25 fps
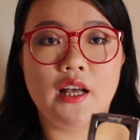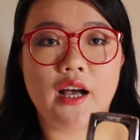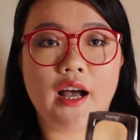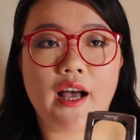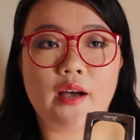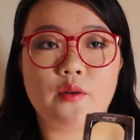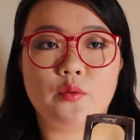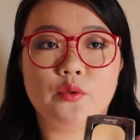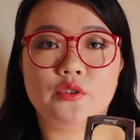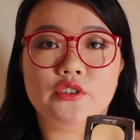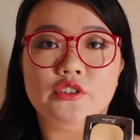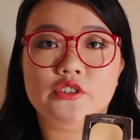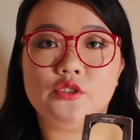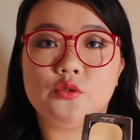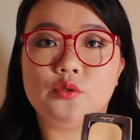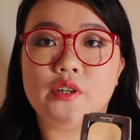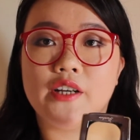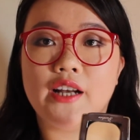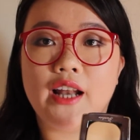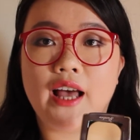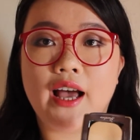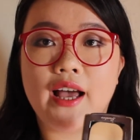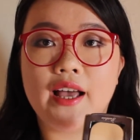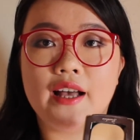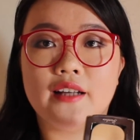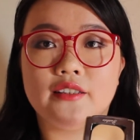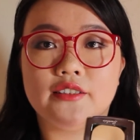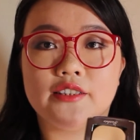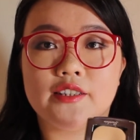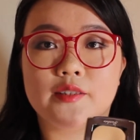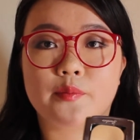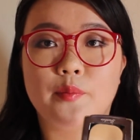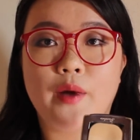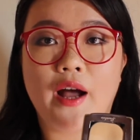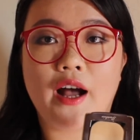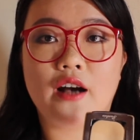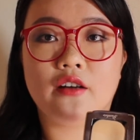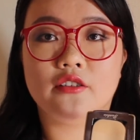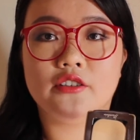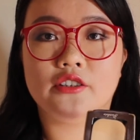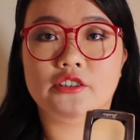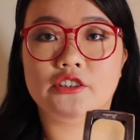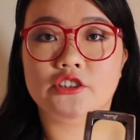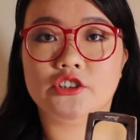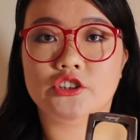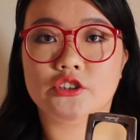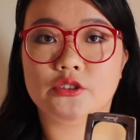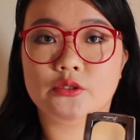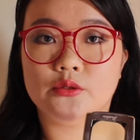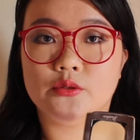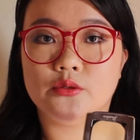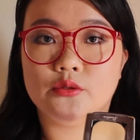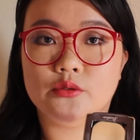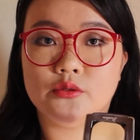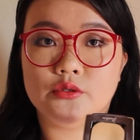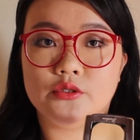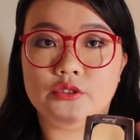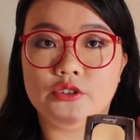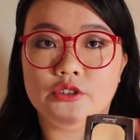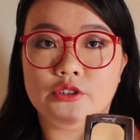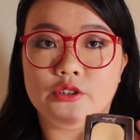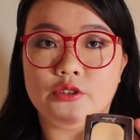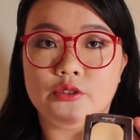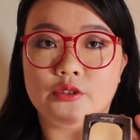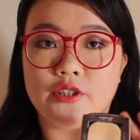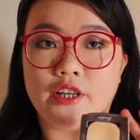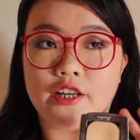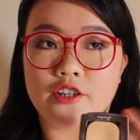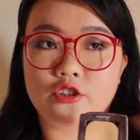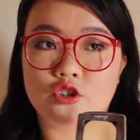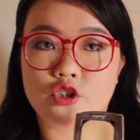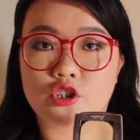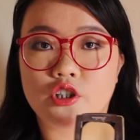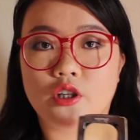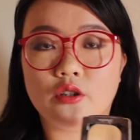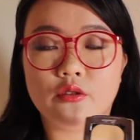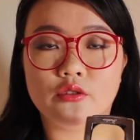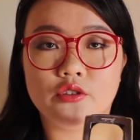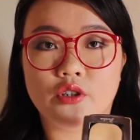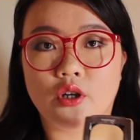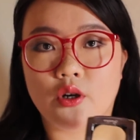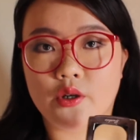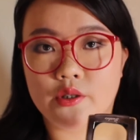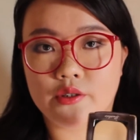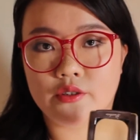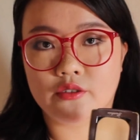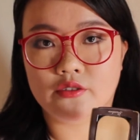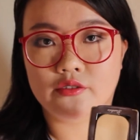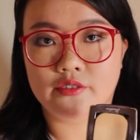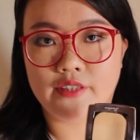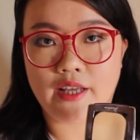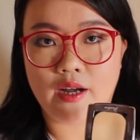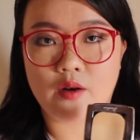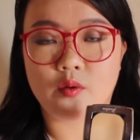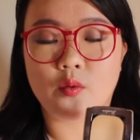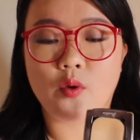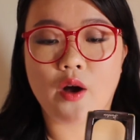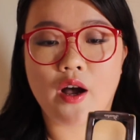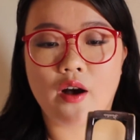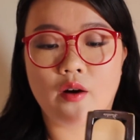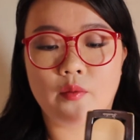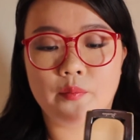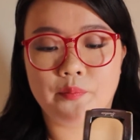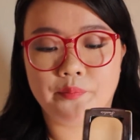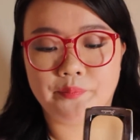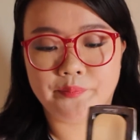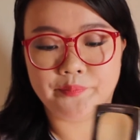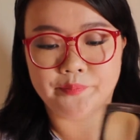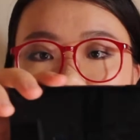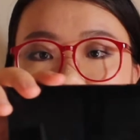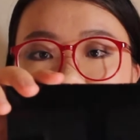I wouldn't rely on this powder to, control the oil that well.